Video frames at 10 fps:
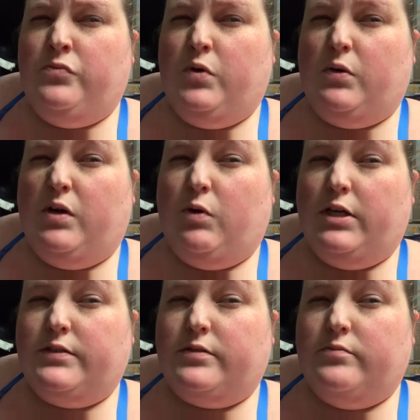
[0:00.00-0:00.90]
what do I
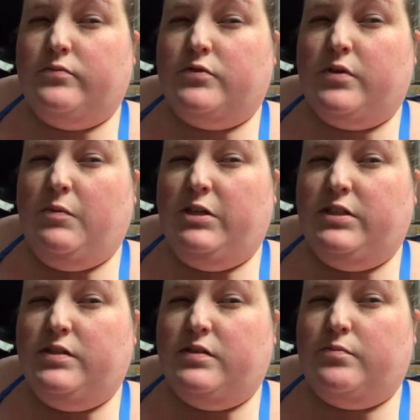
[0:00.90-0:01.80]
want? Do I want
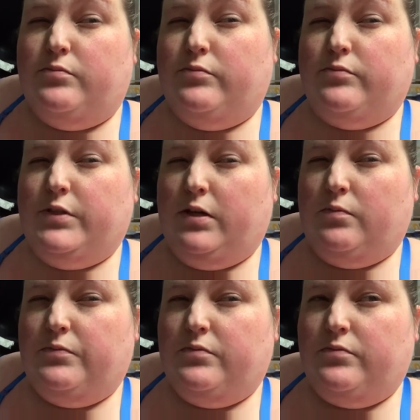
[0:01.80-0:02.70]
this? No.
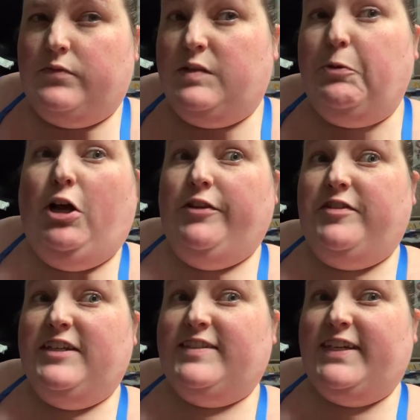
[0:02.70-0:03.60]
Let's put all the
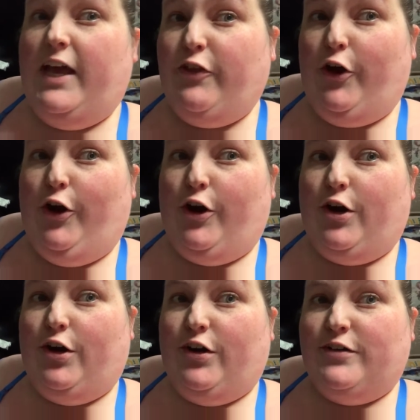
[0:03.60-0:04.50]
things
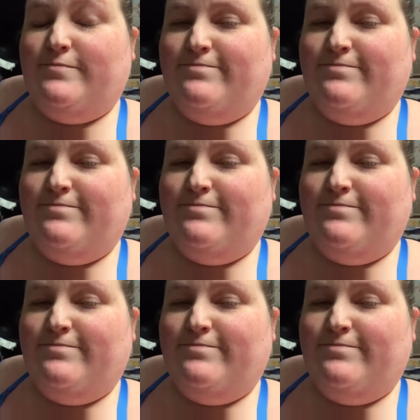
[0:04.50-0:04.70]
together.